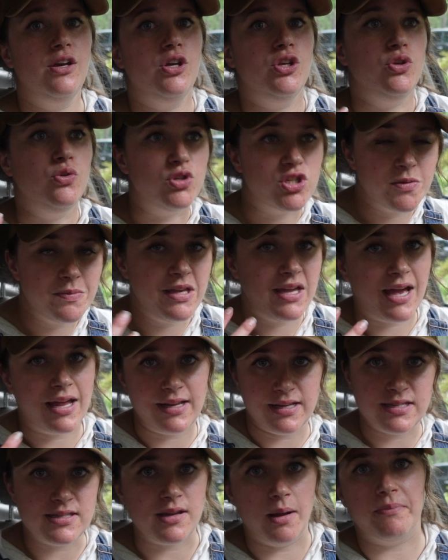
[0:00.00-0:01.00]
You should be
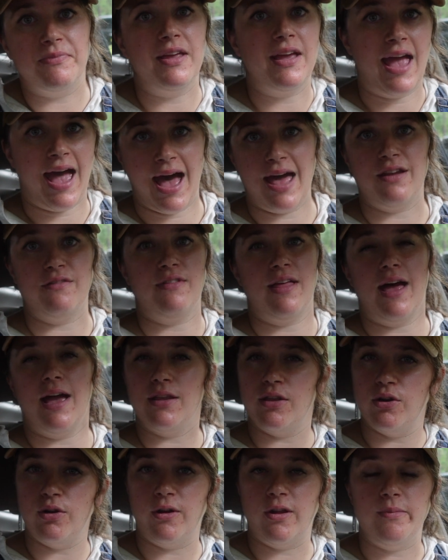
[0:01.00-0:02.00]
getting something out of
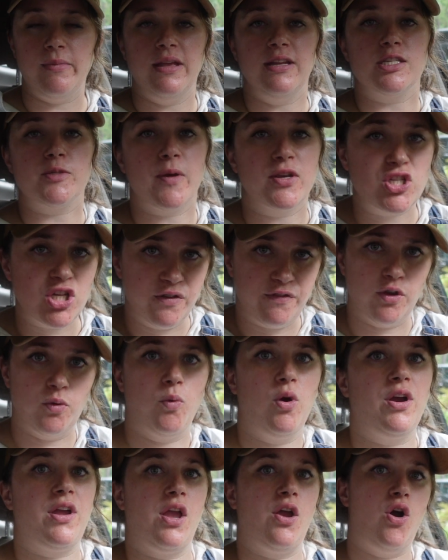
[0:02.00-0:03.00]
that. You know what I mean? Especially if you're
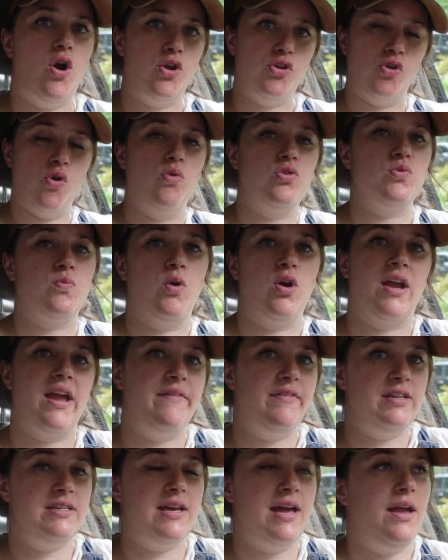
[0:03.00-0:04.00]
working hard, you're going to work
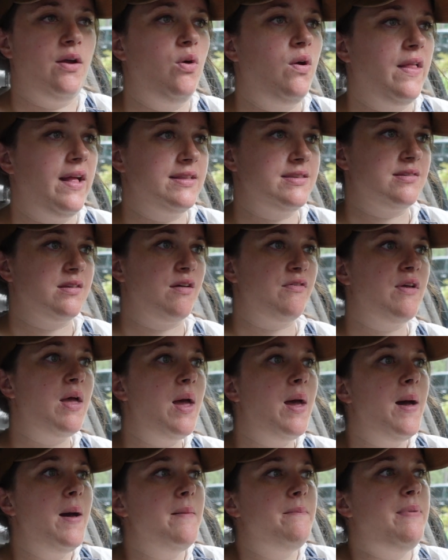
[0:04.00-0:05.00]
every day, all that stuff.
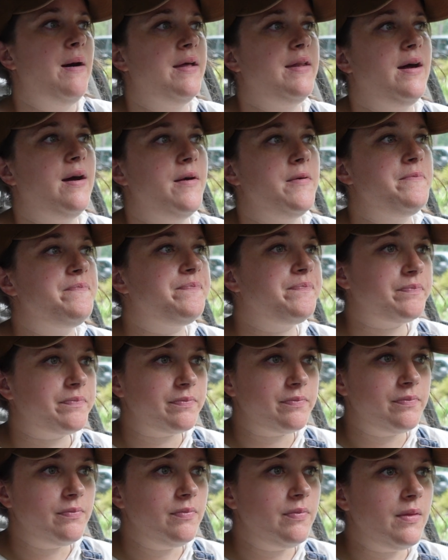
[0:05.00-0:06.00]
But
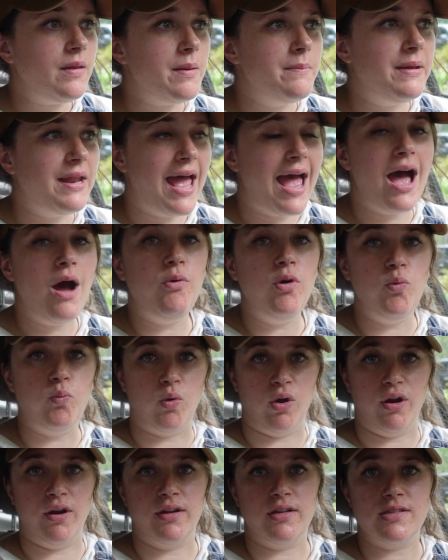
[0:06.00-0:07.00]
how it
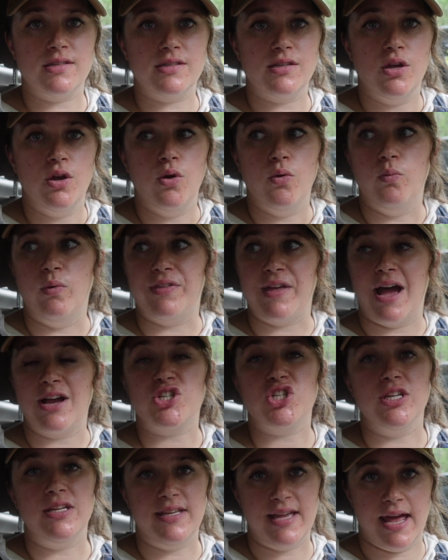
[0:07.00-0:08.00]
works with
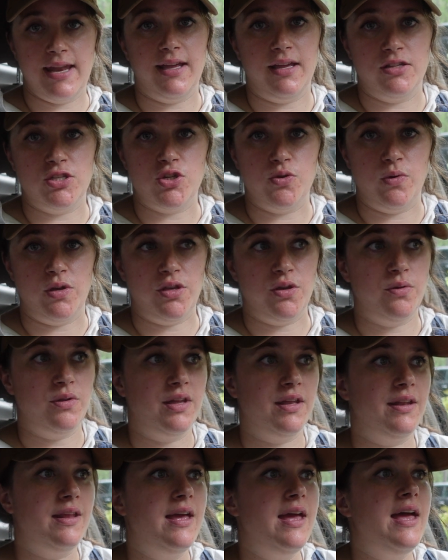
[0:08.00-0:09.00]
actually getting into a
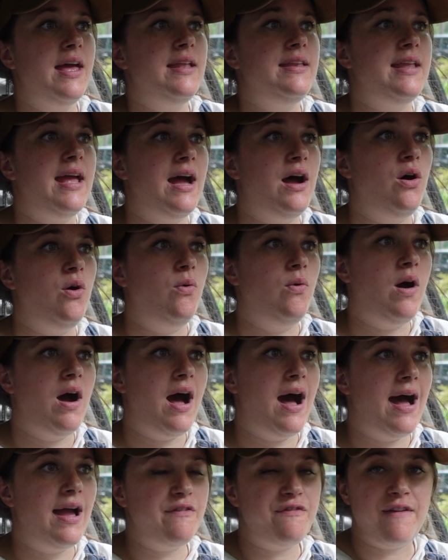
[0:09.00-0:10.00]
union. Now,
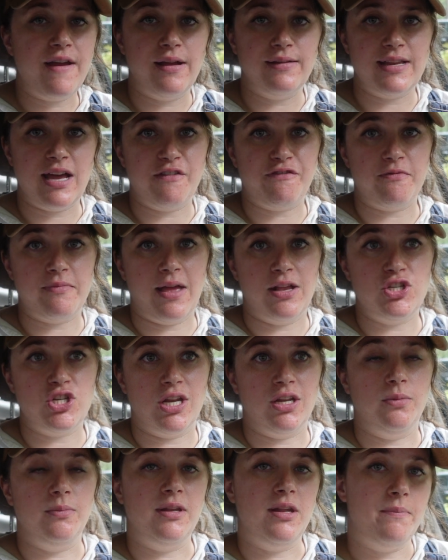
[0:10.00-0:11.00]
I found out from that
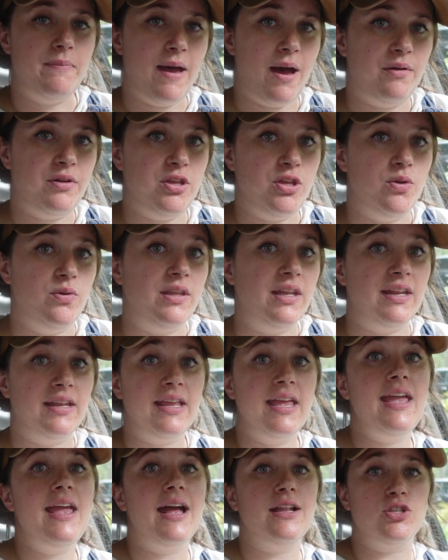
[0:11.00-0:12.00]
gentleman about a union, and
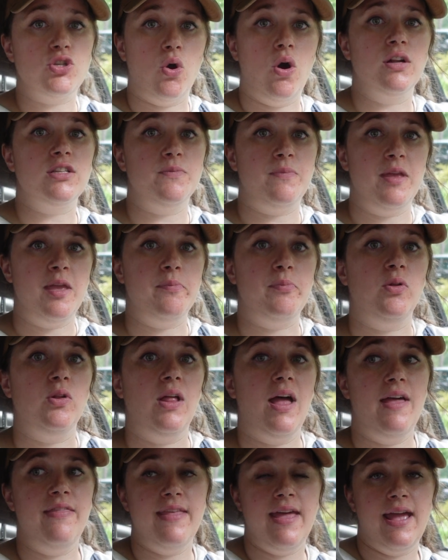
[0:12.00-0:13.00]
he had talked to people,
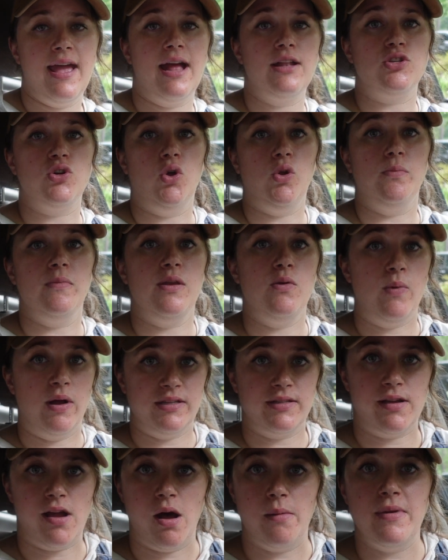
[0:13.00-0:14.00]
and they had told me when
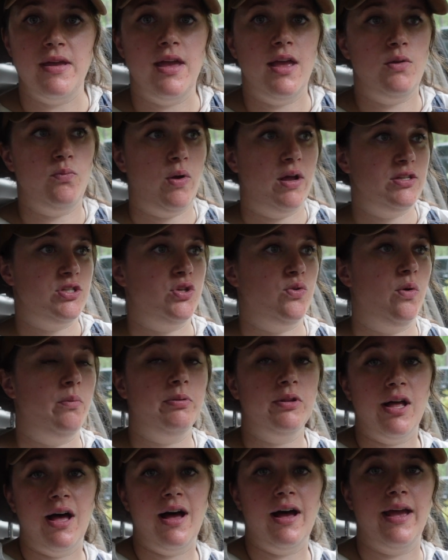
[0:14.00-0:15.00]
to come in, when to
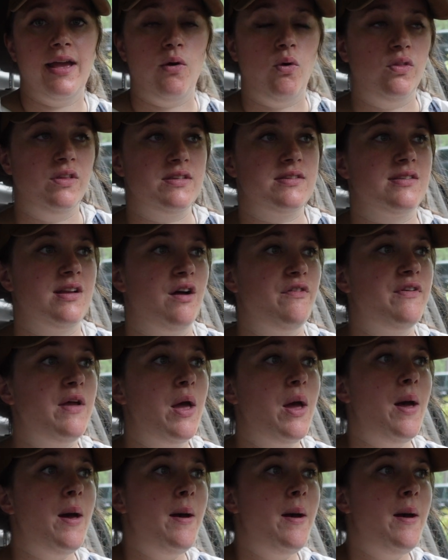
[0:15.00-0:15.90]
apply, all this stuff.